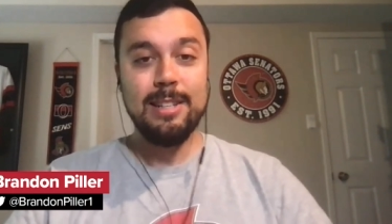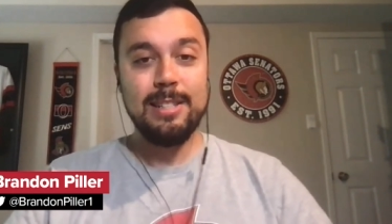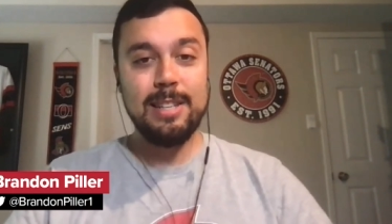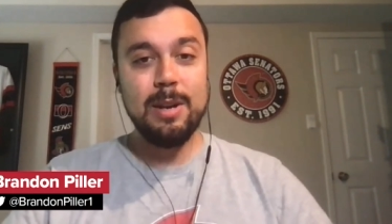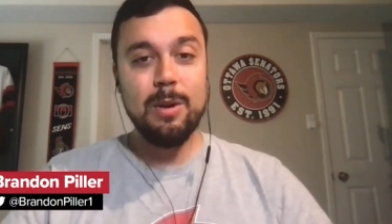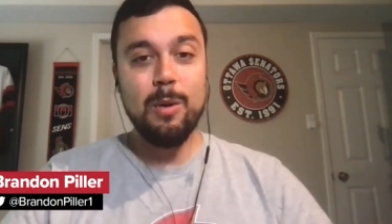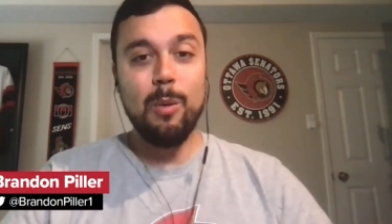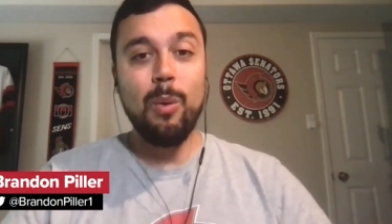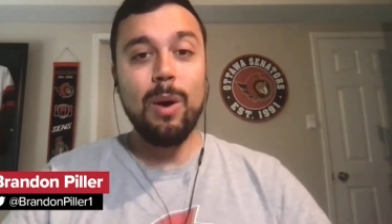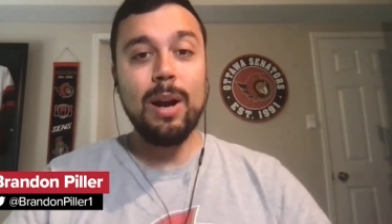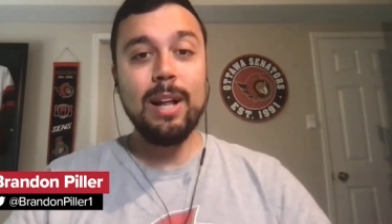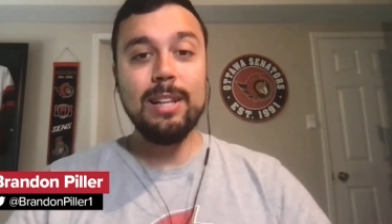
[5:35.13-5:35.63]
See,
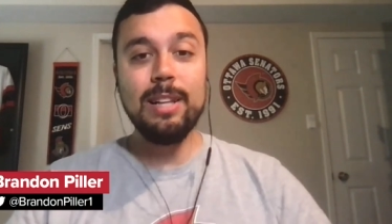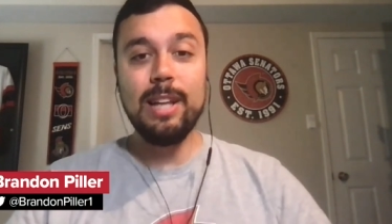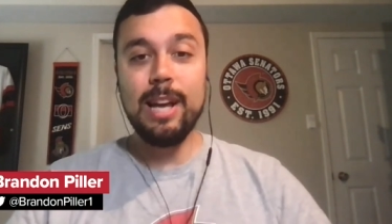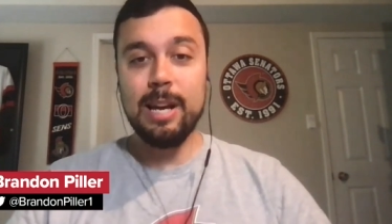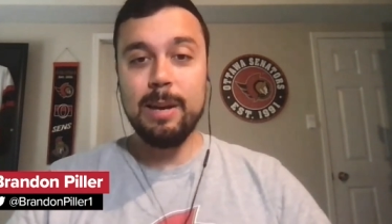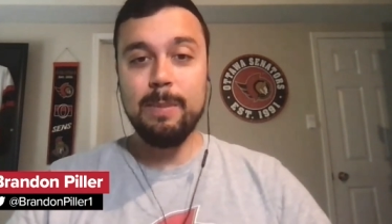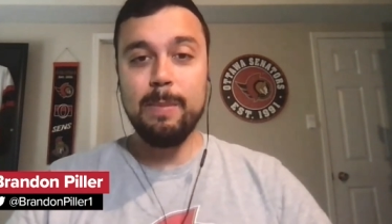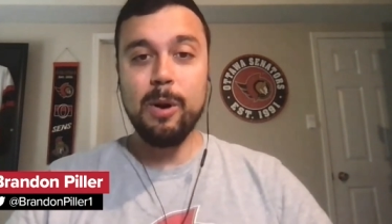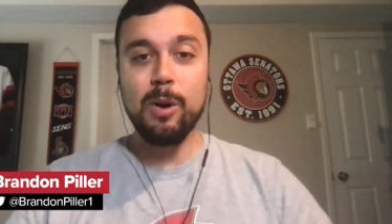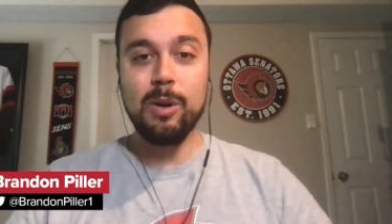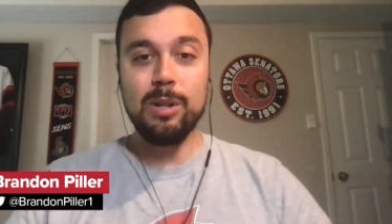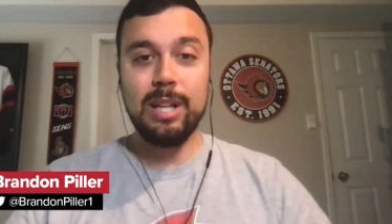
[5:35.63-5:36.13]
what I
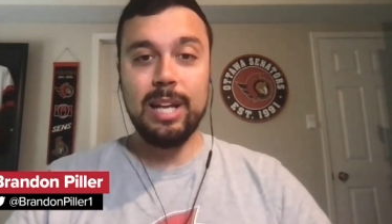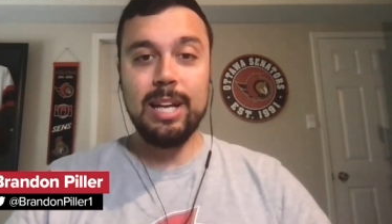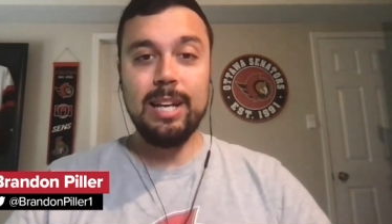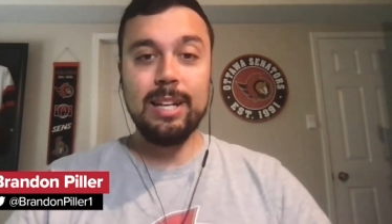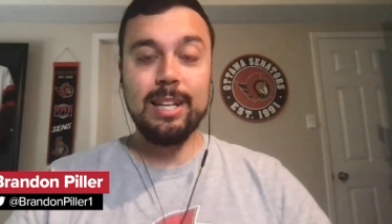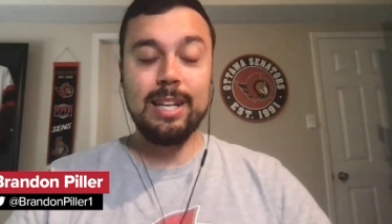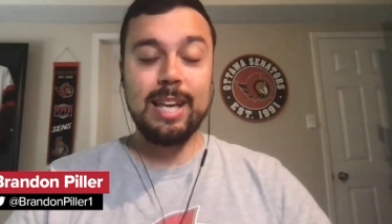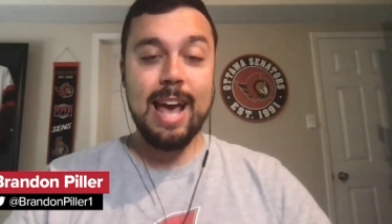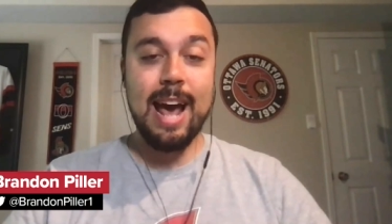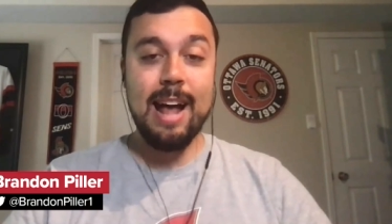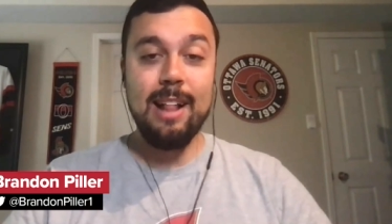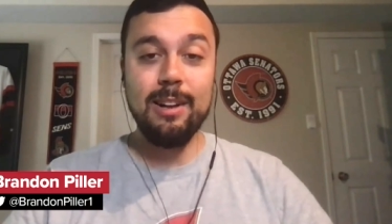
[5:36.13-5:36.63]
like about
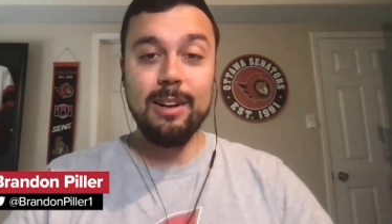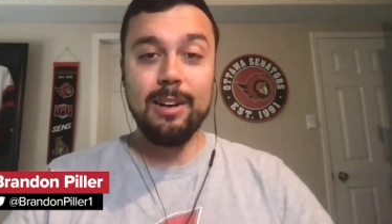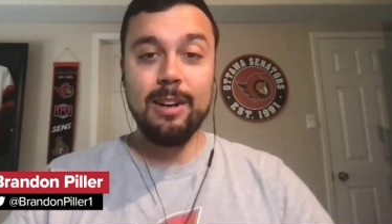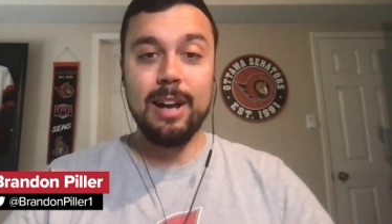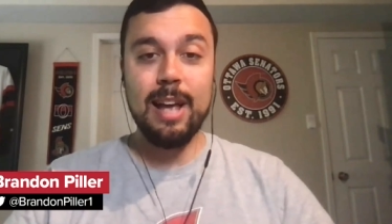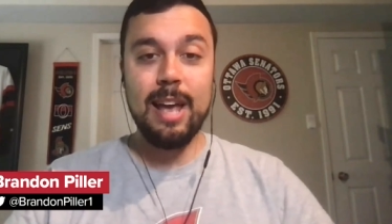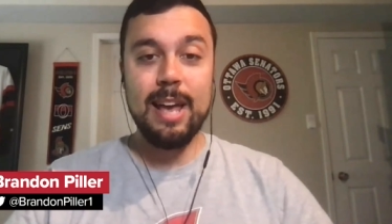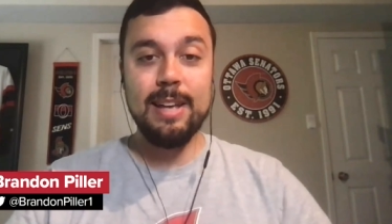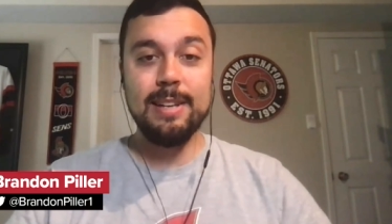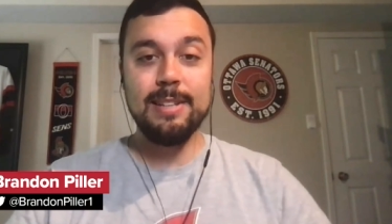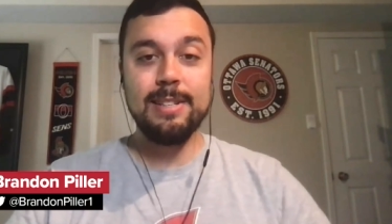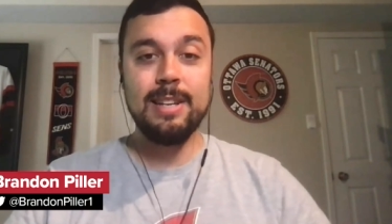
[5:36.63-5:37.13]
Clayton Keller
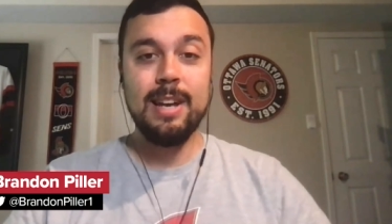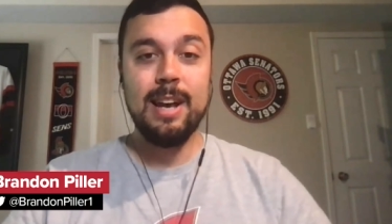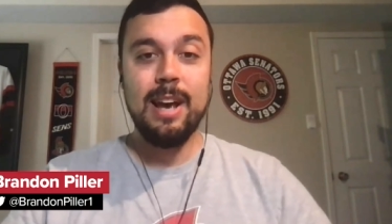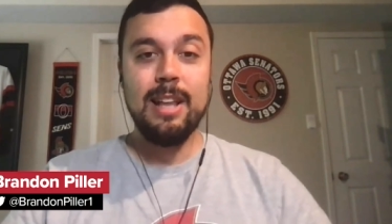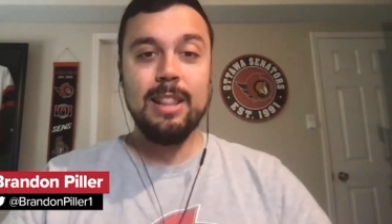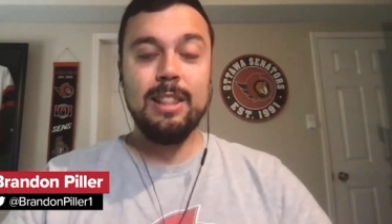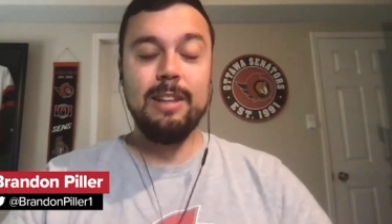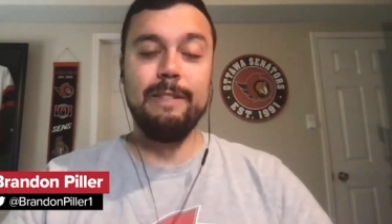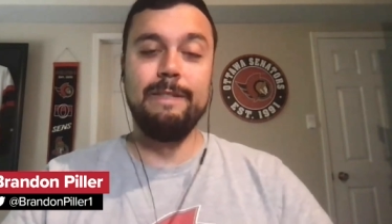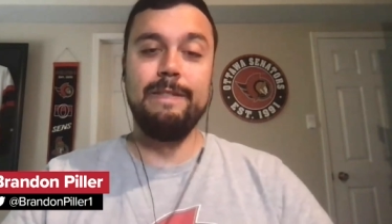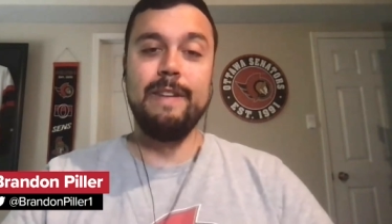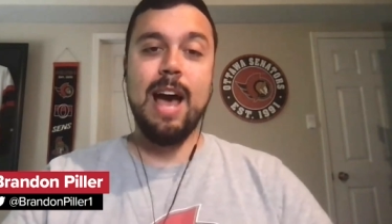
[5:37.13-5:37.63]
is
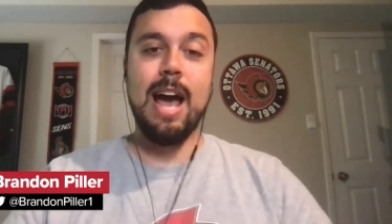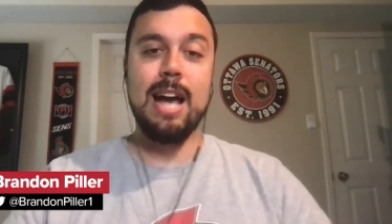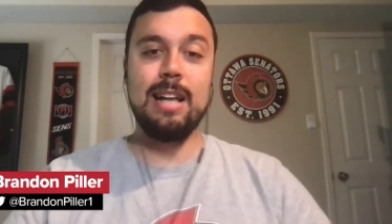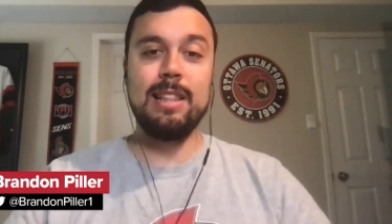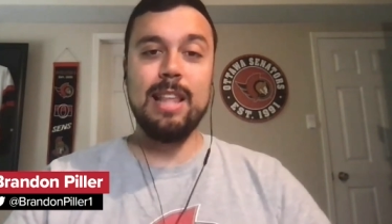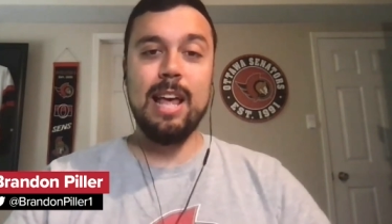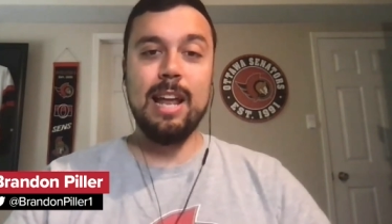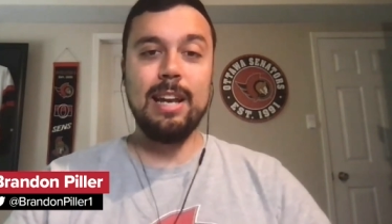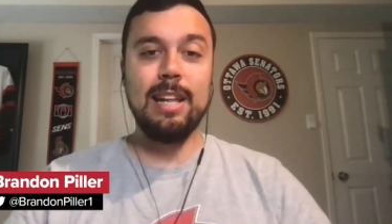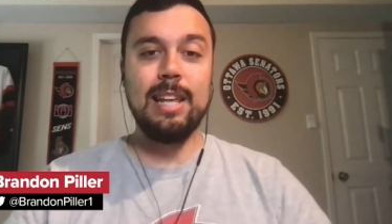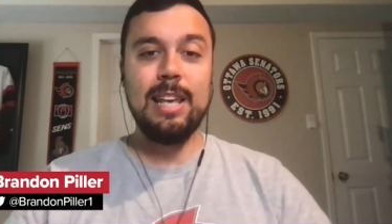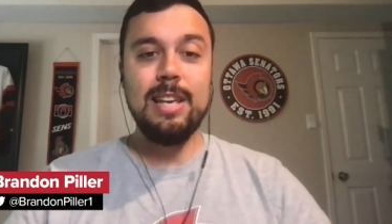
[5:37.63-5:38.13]
the fact
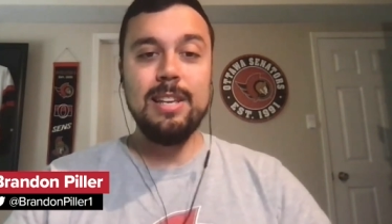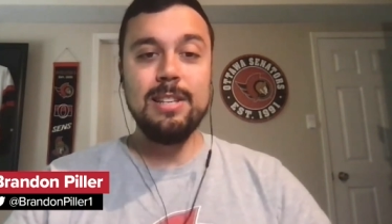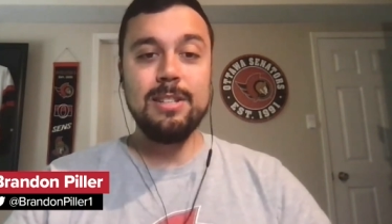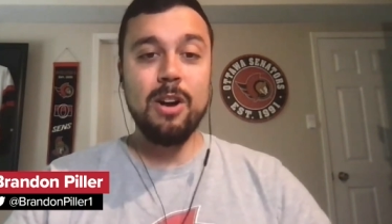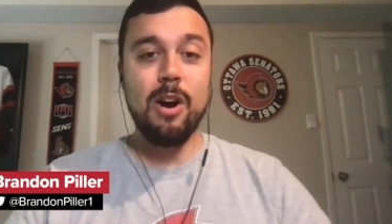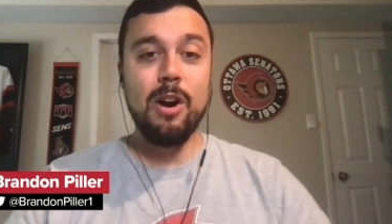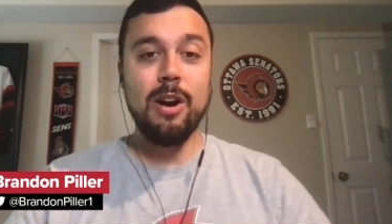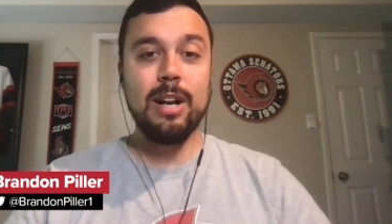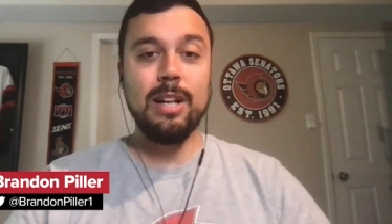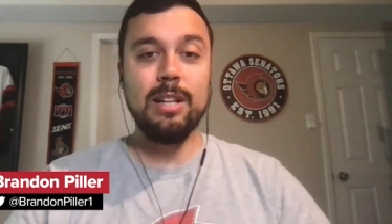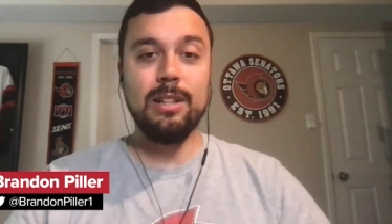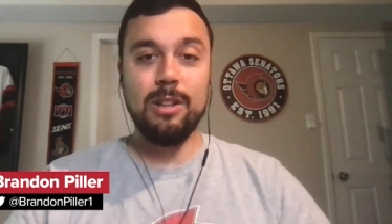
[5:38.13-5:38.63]
that he's
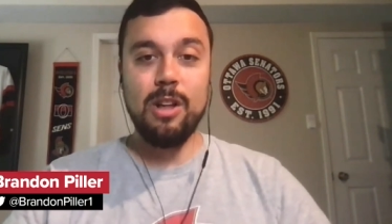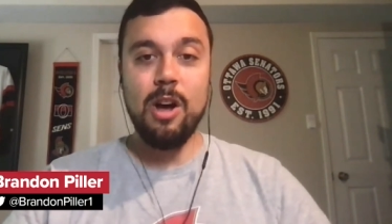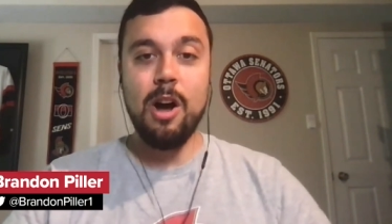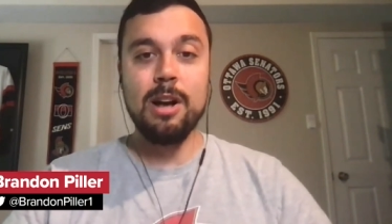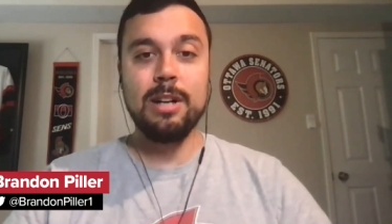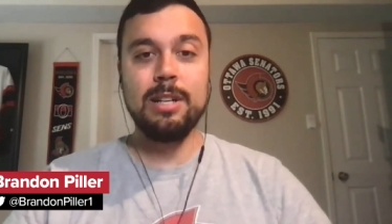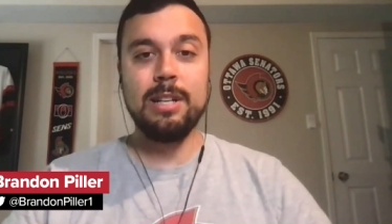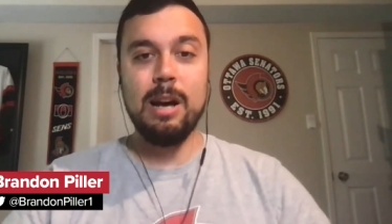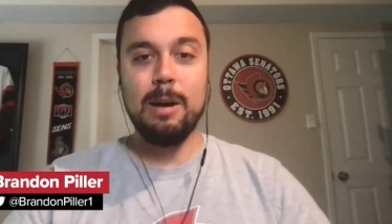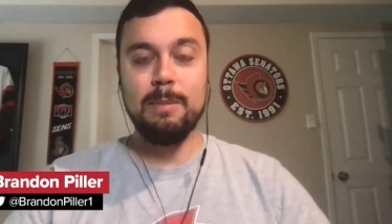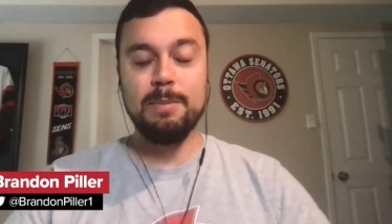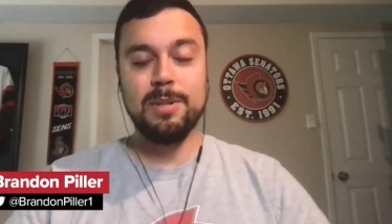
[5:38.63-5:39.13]
already
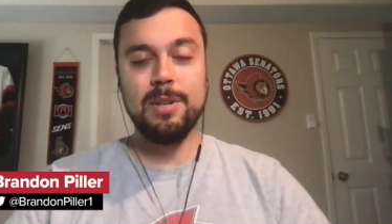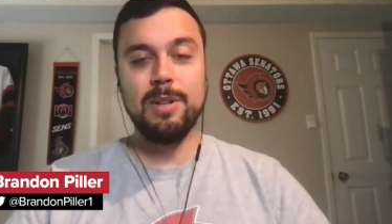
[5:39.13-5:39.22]
locked up.